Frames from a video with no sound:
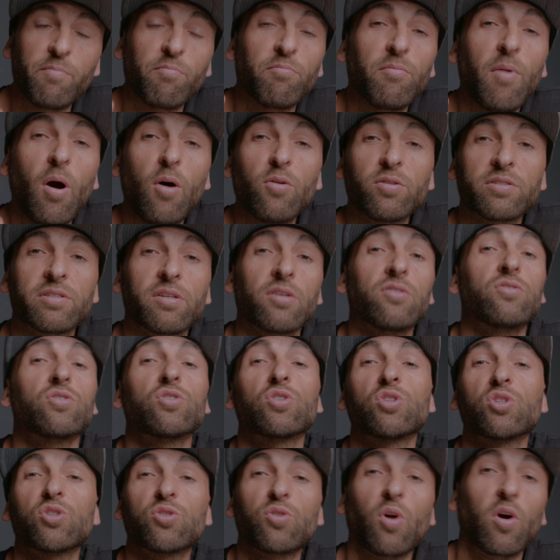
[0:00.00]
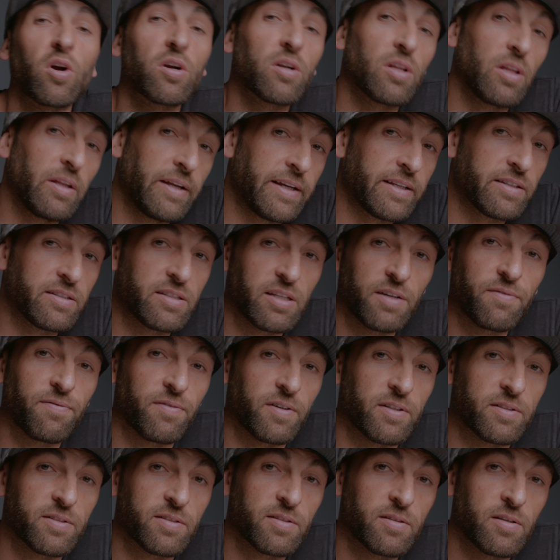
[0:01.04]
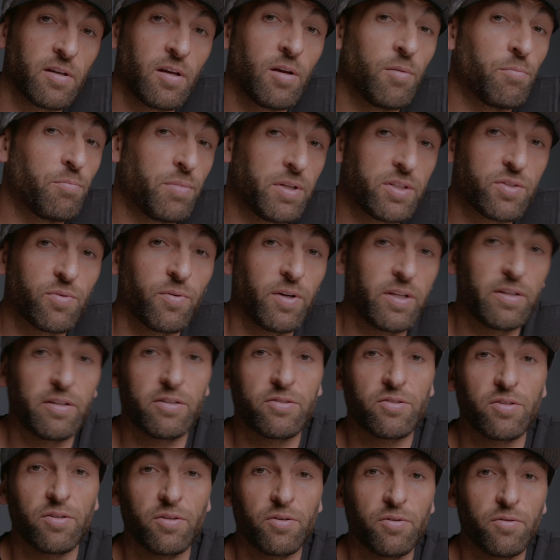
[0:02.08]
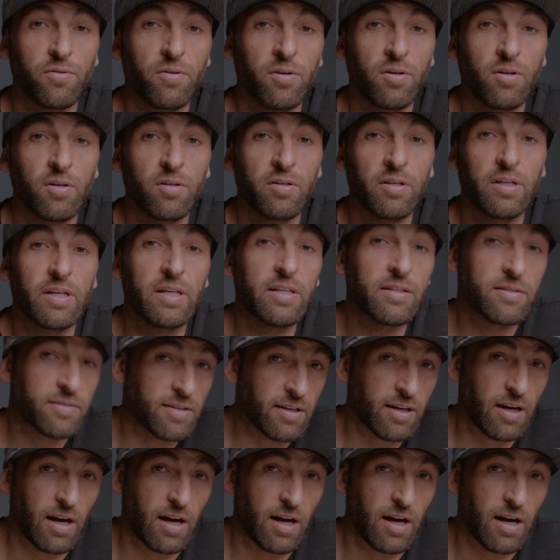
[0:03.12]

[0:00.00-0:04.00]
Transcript: most startling difference between the two is the